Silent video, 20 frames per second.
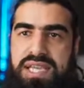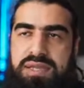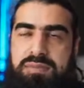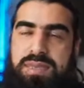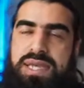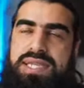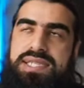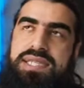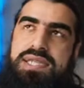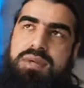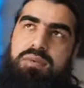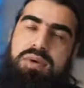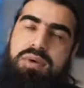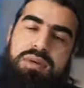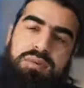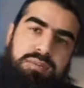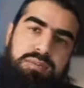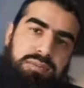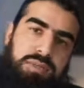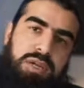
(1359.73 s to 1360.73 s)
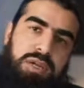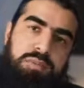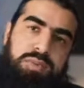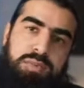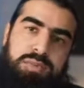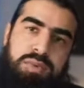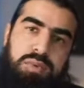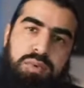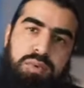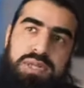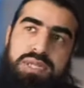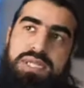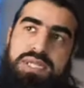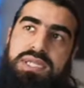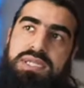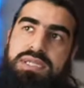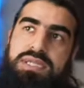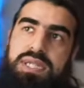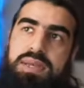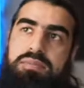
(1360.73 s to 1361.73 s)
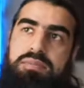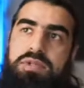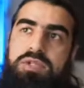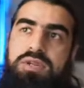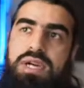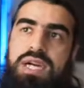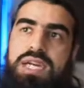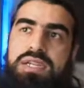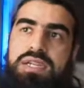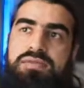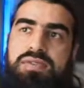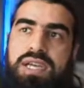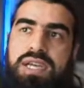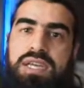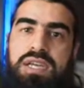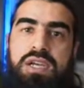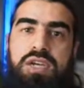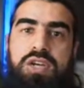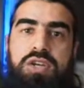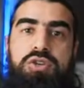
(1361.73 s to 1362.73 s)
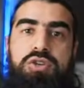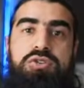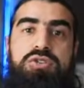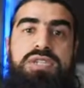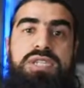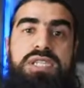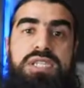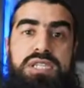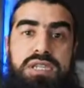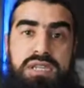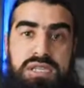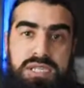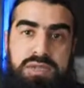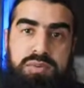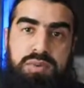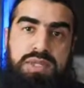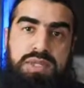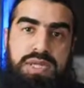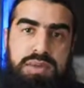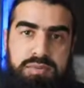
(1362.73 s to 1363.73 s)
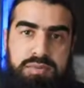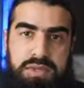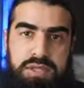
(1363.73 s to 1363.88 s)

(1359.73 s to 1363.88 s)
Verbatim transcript: Basically, what a lot of people want is them to kind of like you to discuss with them.